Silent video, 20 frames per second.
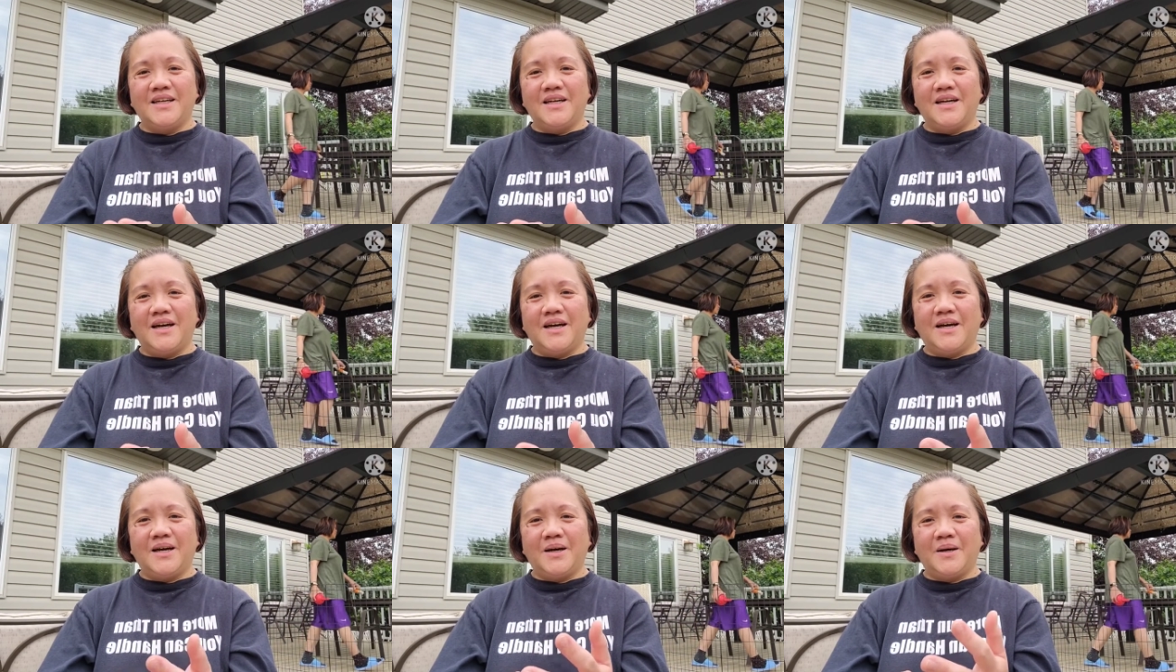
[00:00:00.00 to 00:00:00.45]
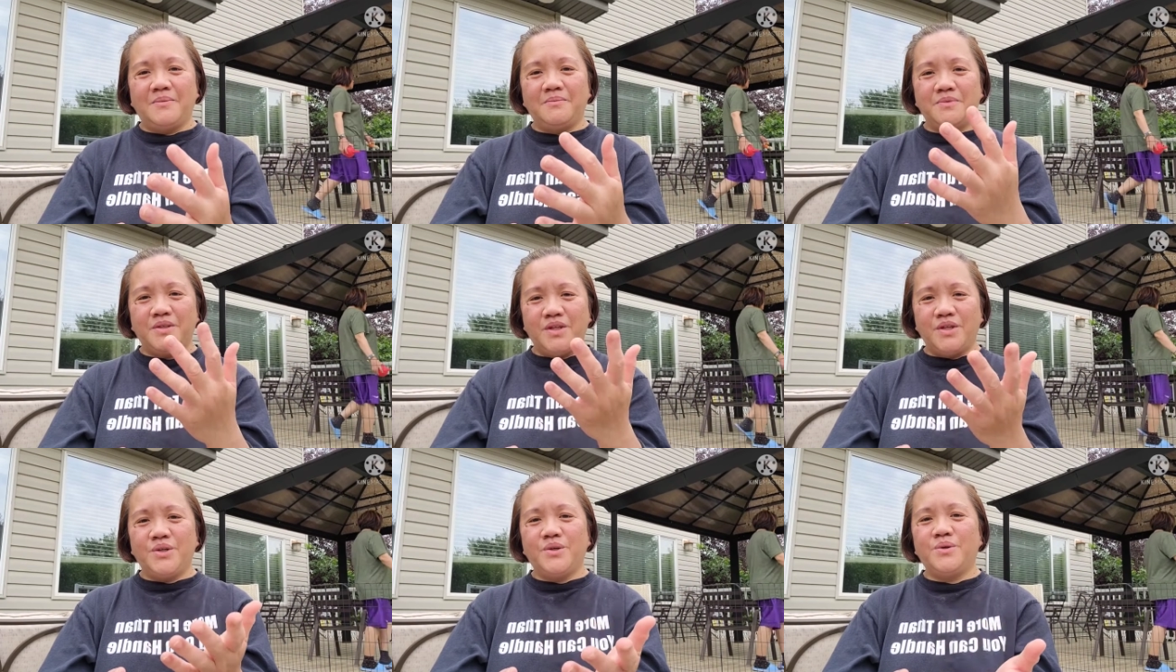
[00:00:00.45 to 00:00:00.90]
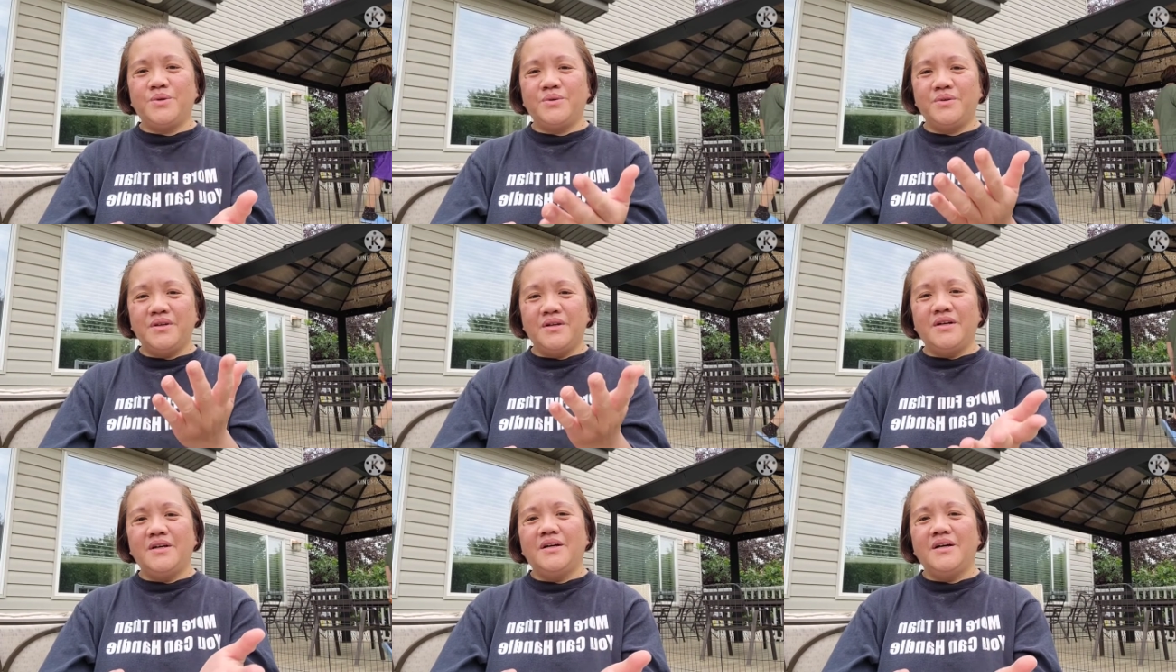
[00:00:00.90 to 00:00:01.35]
um, you know
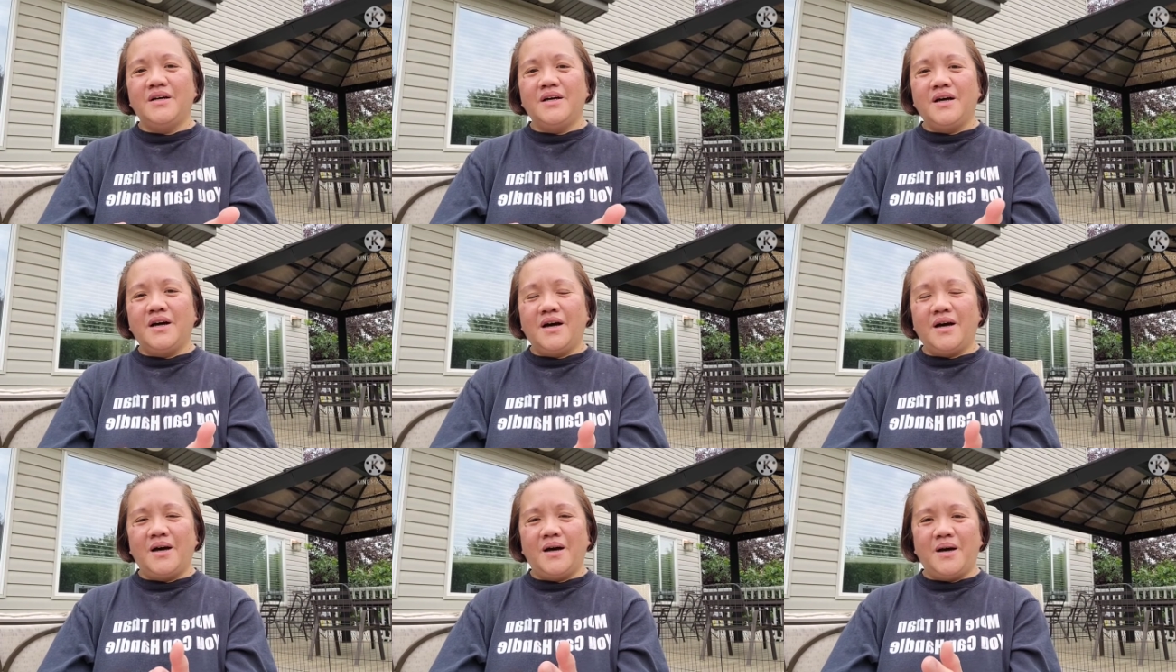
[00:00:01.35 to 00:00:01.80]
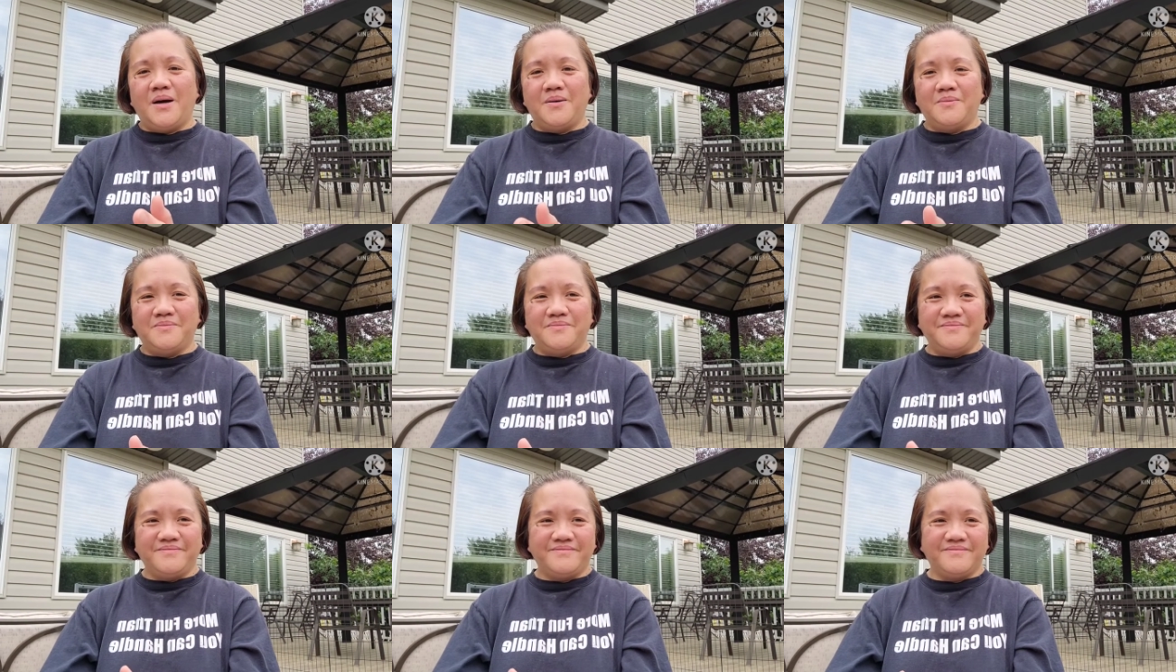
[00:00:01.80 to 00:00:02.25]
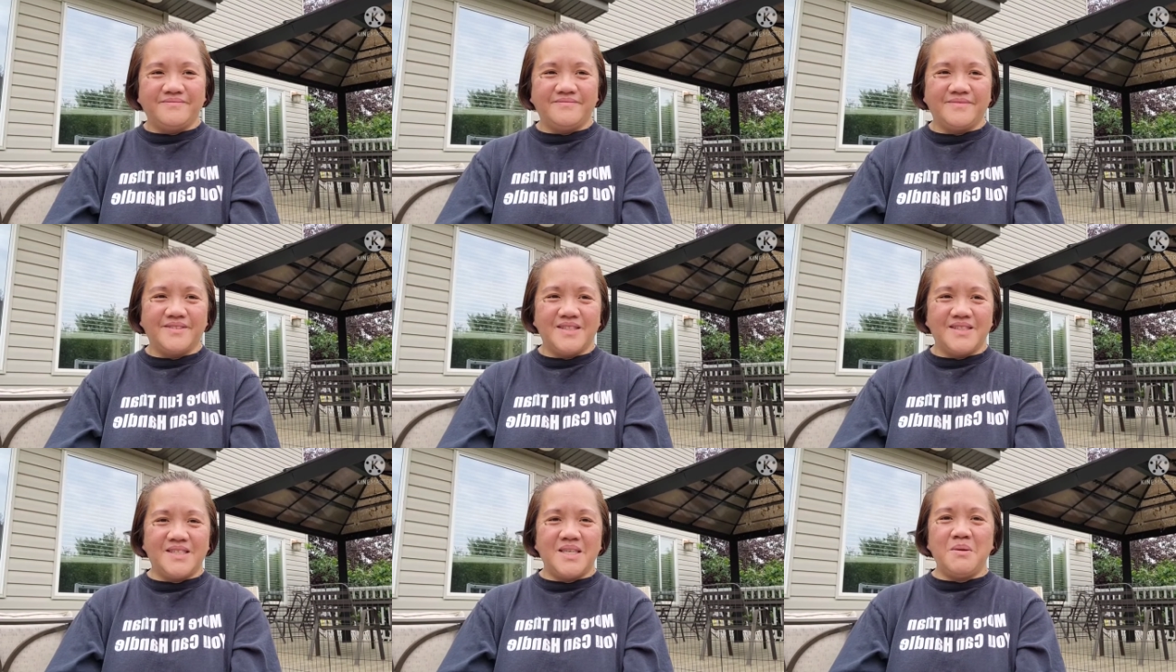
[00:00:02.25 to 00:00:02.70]
um,
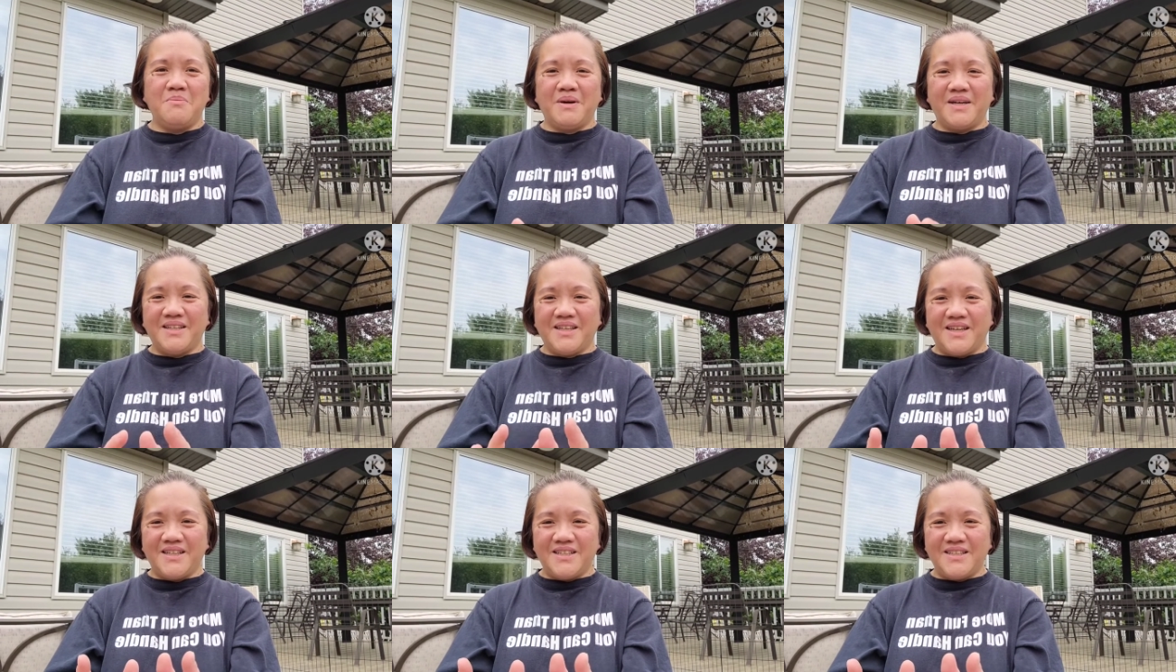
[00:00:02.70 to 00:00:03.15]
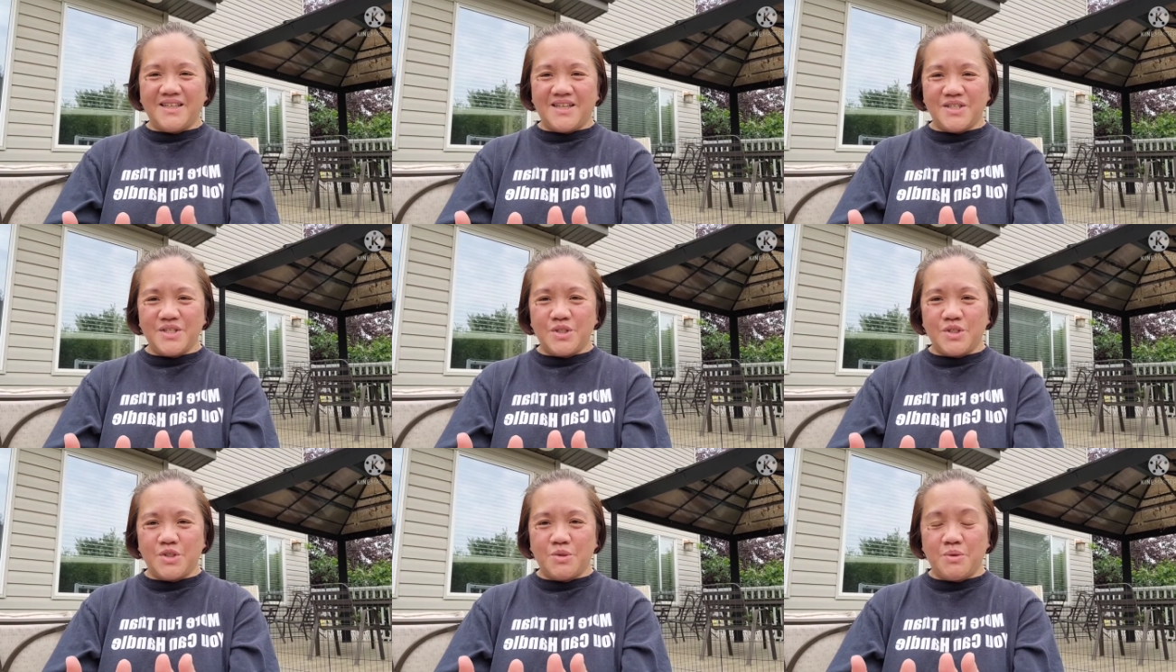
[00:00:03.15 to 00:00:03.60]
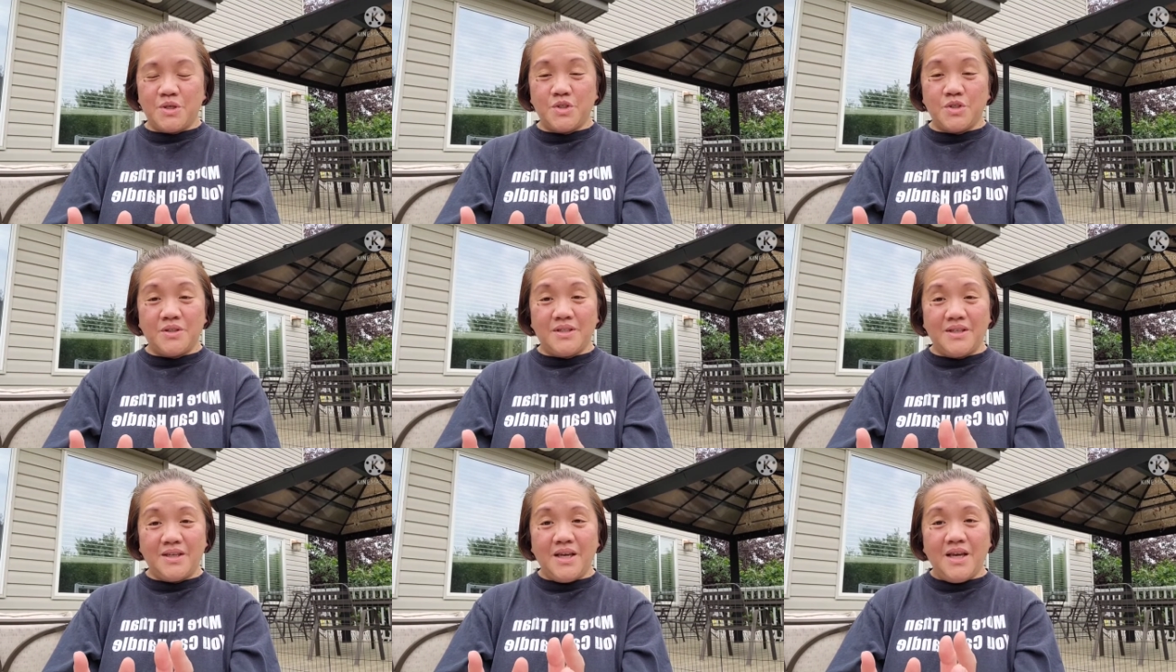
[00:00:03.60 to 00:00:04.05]
see my dad in that
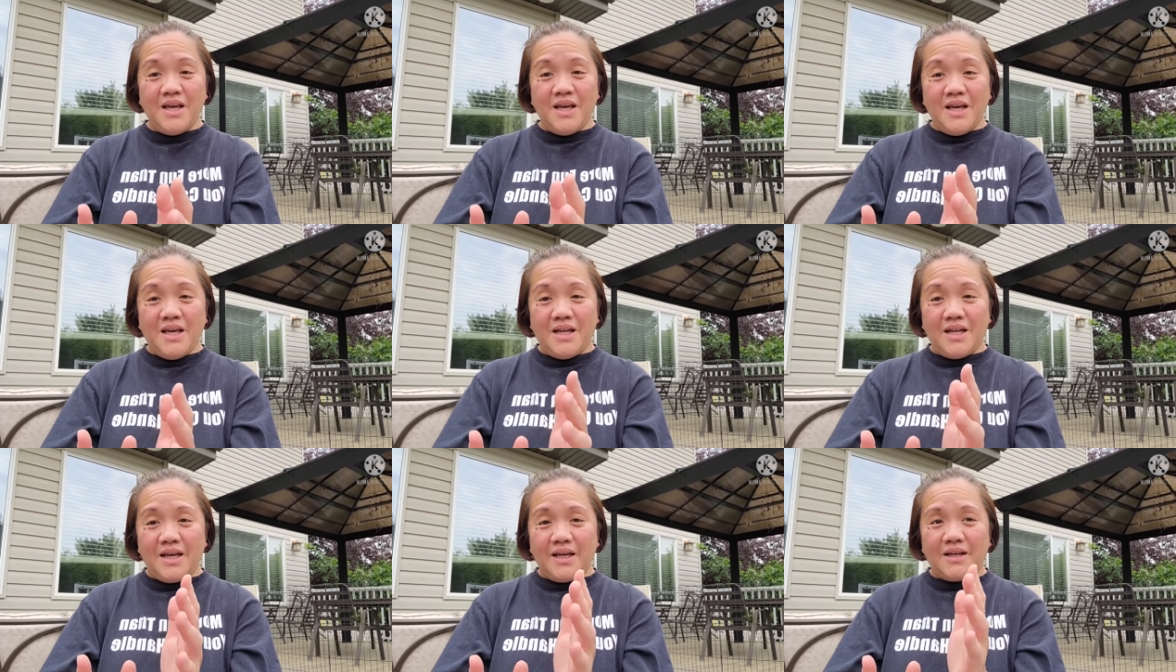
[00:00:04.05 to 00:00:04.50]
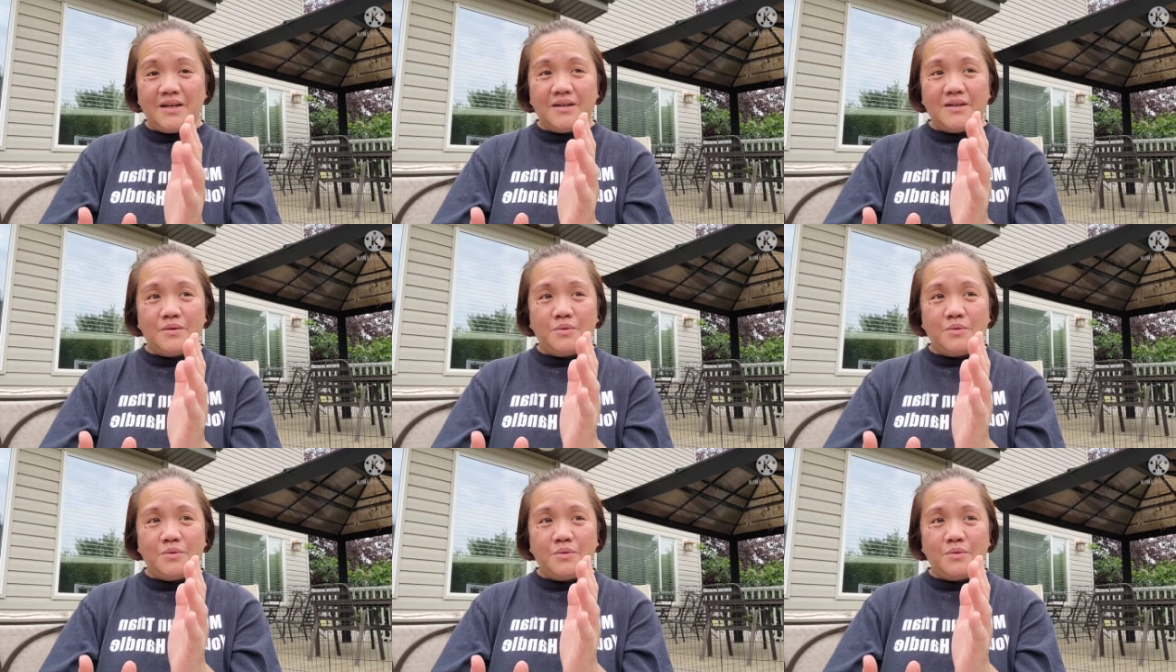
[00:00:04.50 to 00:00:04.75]
situation like